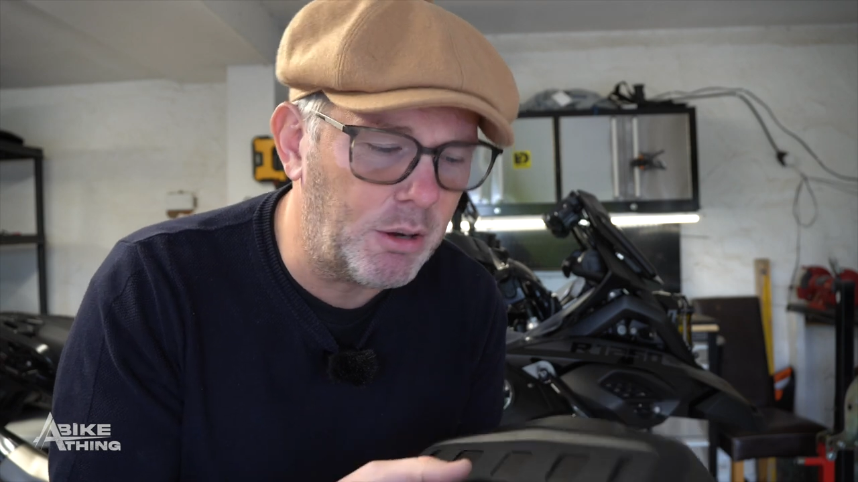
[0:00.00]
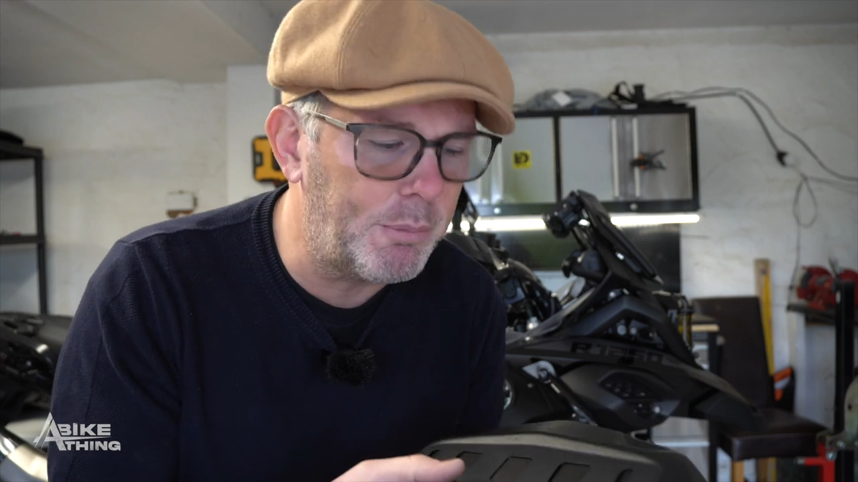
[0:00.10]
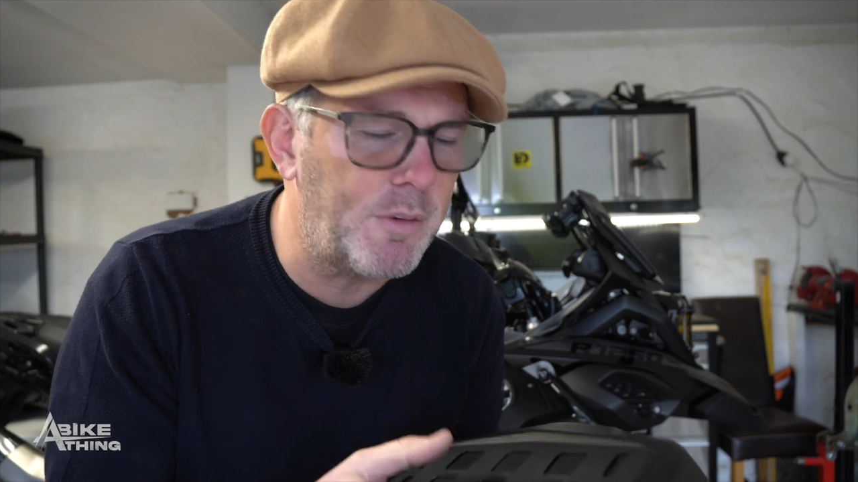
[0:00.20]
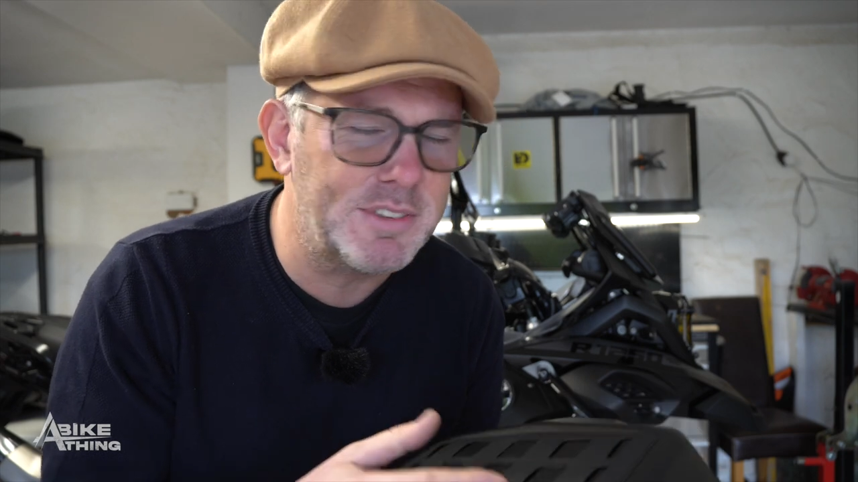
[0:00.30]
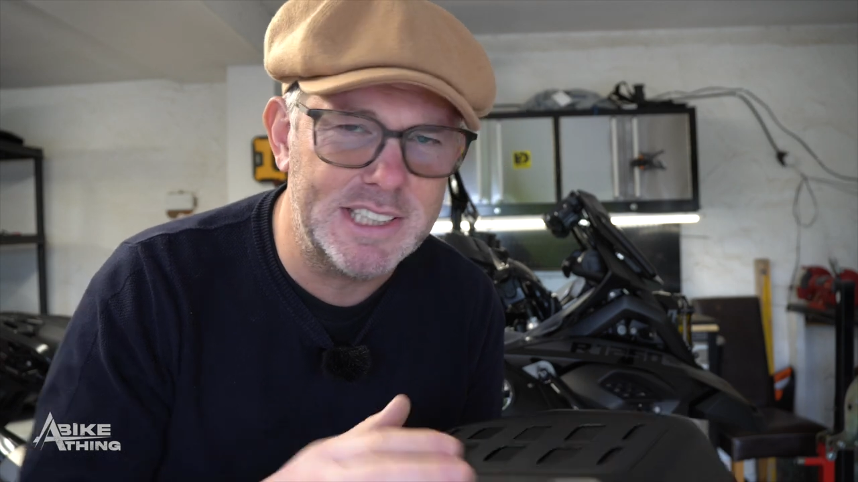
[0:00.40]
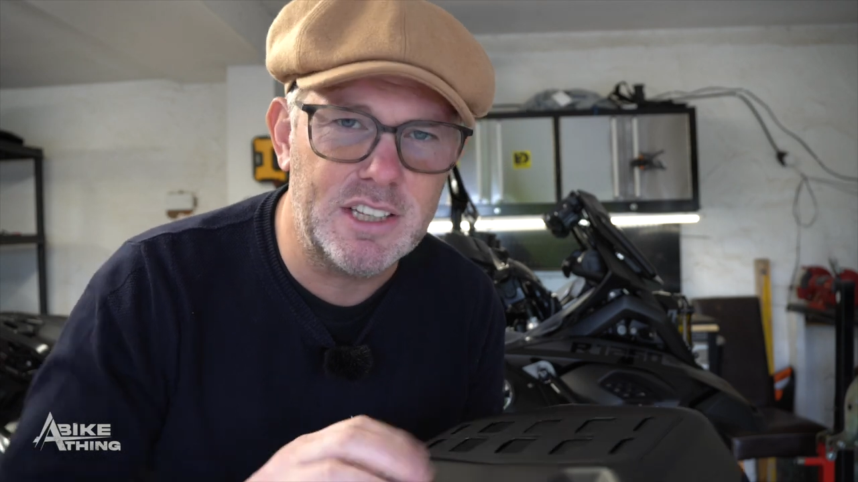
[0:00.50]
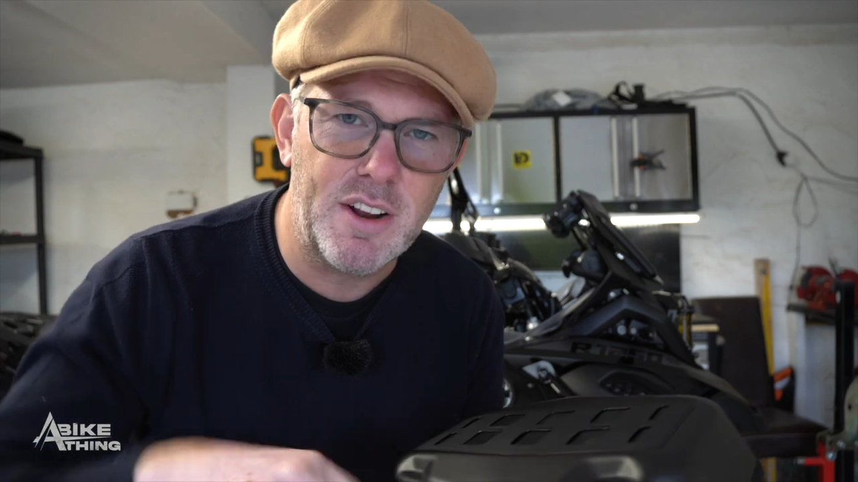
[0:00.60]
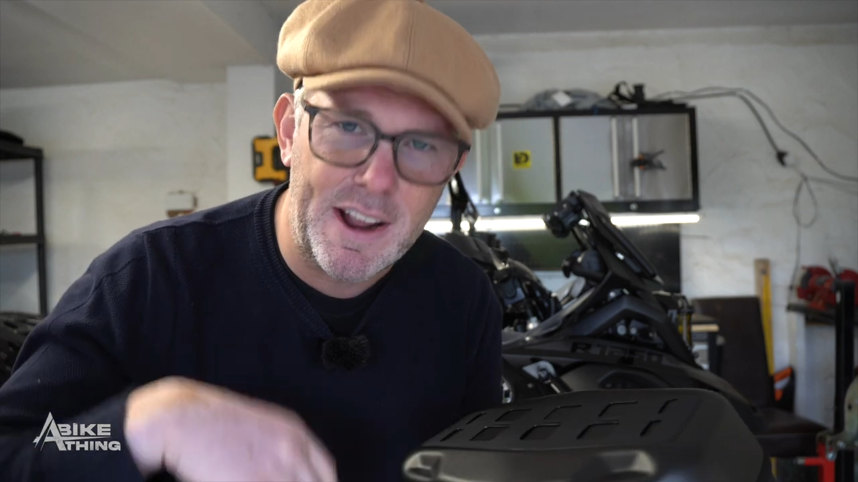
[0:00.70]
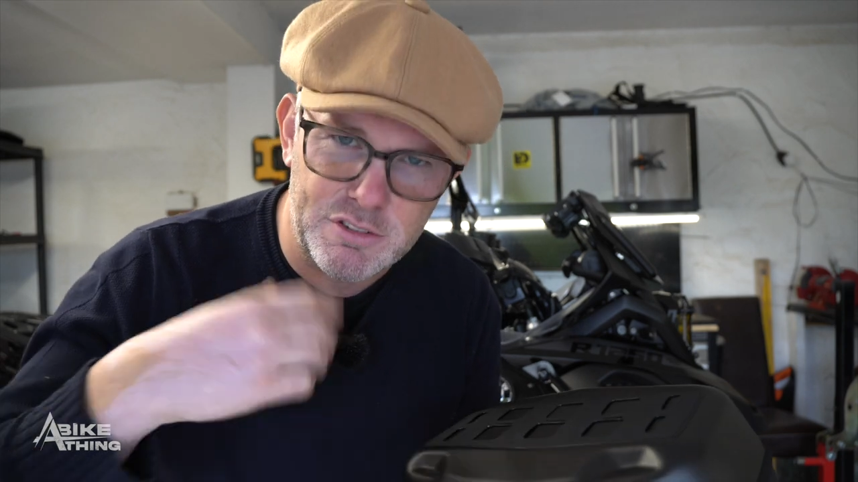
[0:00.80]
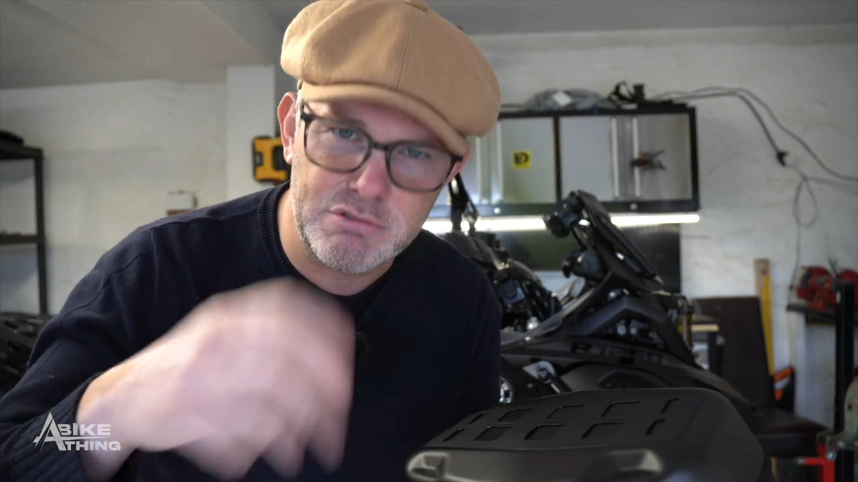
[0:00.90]
but obviously you don't
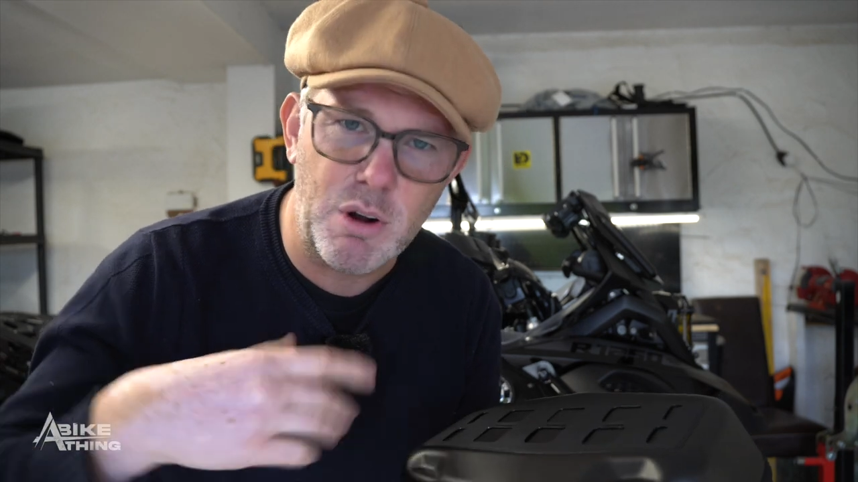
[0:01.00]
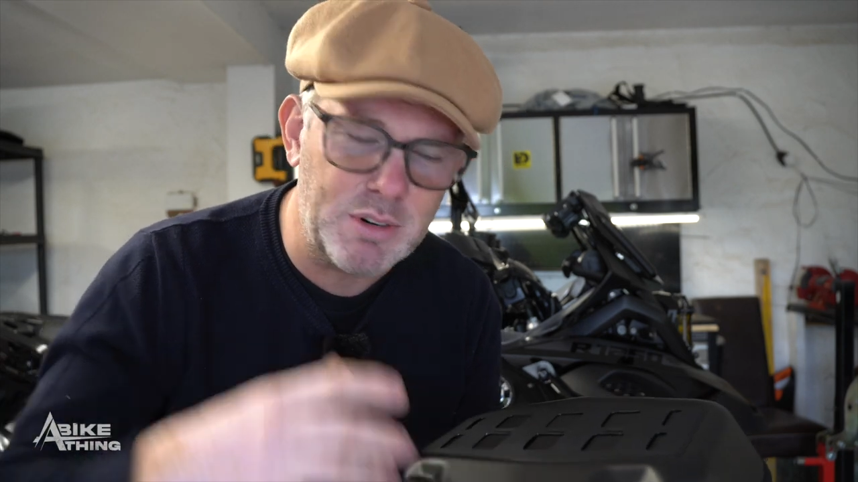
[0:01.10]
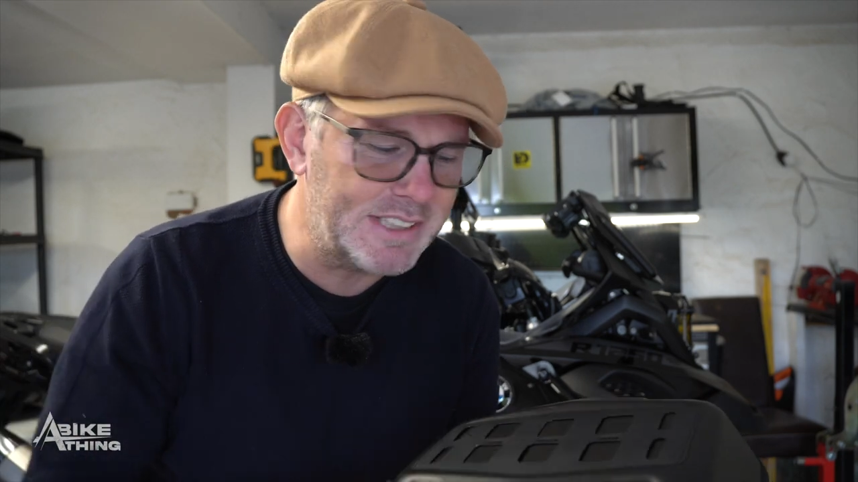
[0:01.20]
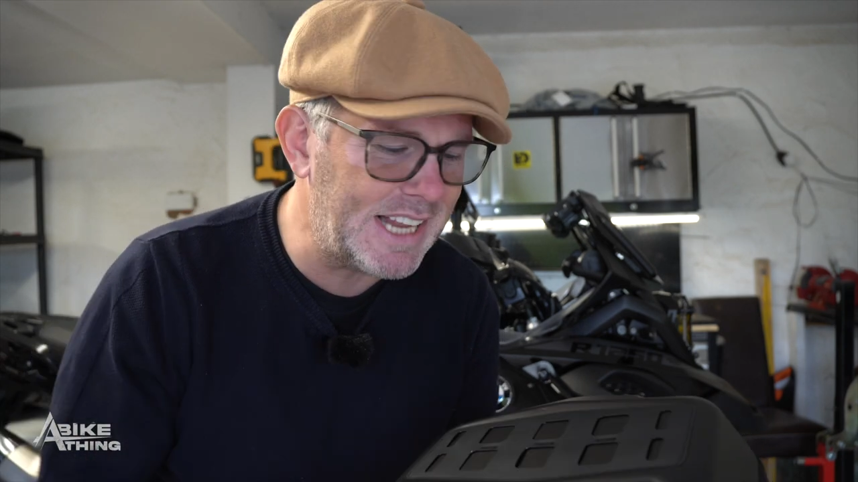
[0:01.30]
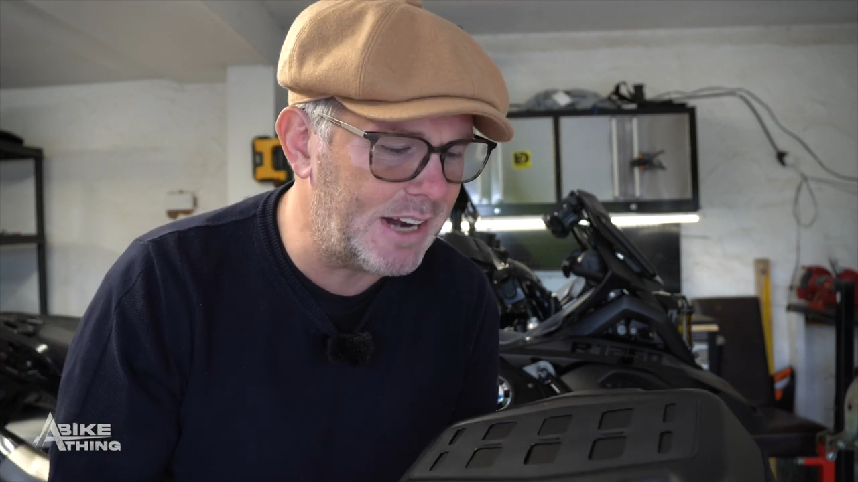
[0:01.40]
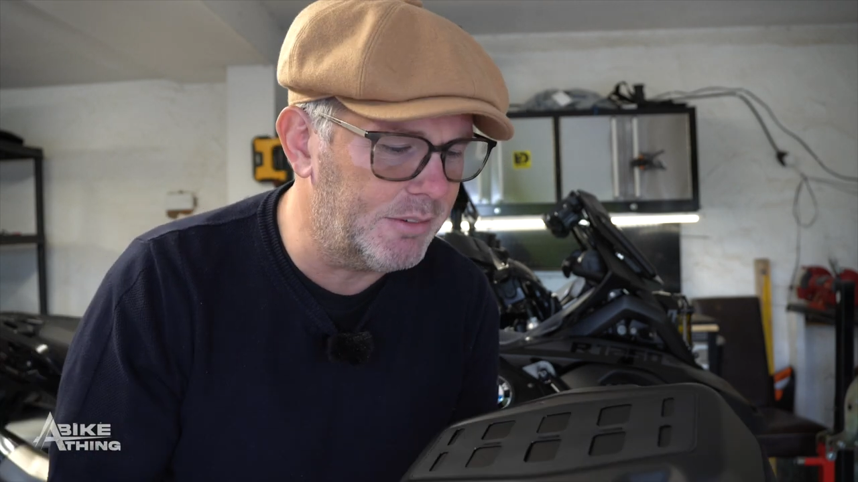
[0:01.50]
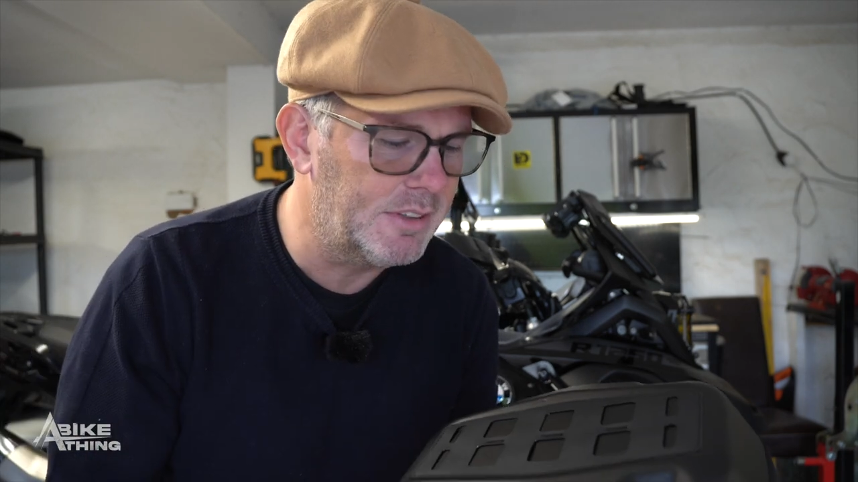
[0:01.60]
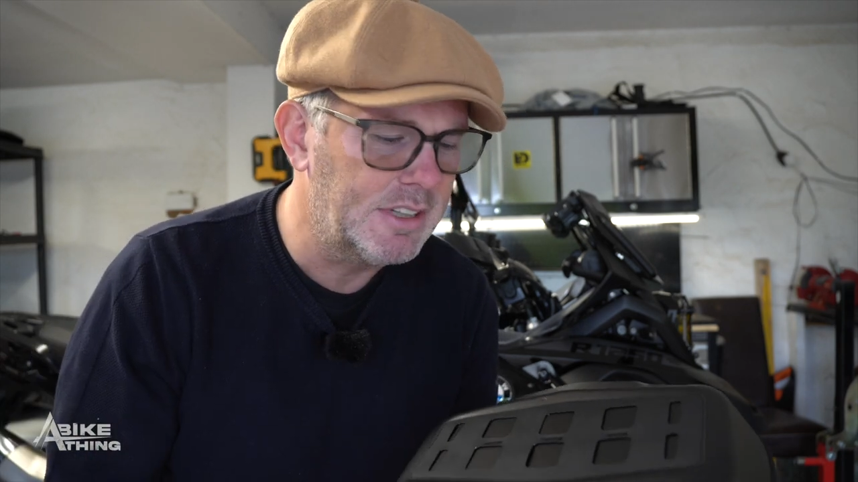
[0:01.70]
have to roll it down.